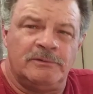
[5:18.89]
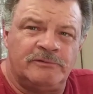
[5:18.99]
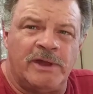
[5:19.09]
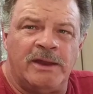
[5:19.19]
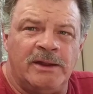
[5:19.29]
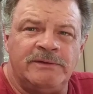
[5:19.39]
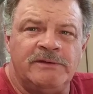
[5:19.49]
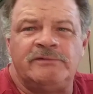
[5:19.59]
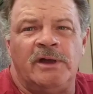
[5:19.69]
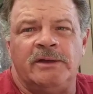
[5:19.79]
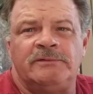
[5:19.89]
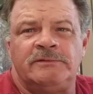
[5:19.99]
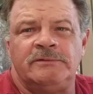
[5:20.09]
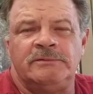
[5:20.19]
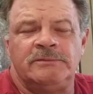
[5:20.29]
staying at these
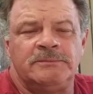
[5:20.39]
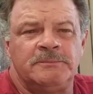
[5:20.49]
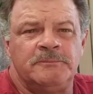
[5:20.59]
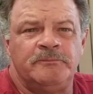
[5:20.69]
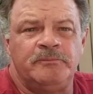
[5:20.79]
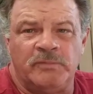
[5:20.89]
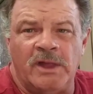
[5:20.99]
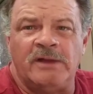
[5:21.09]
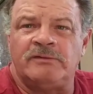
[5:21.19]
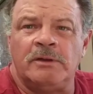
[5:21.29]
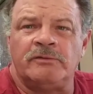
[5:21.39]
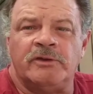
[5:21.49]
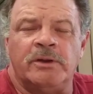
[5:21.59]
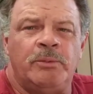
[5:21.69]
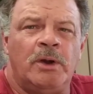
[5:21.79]
sites. Nice little
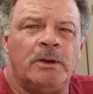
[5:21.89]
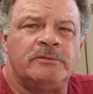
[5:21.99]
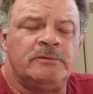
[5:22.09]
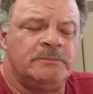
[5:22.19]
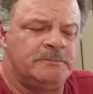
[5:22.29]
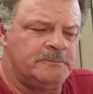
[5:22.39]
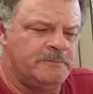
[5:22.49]
city parks.